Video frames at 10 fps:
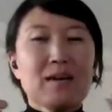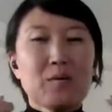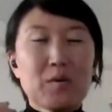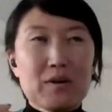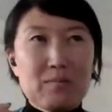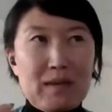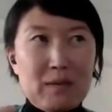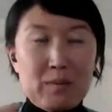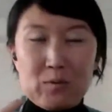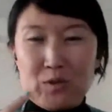or
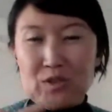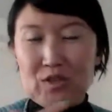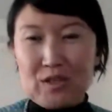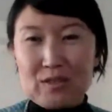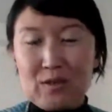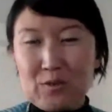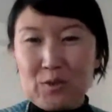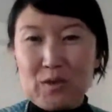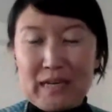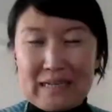maybe we should just go
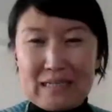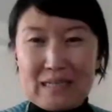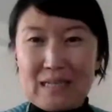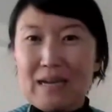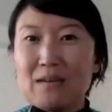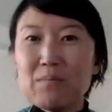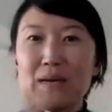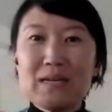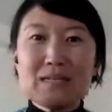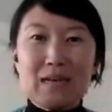to a next
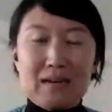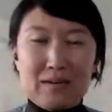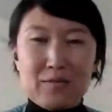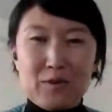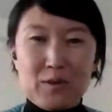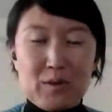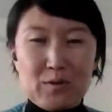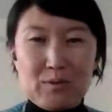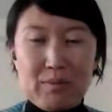assignment and avoid those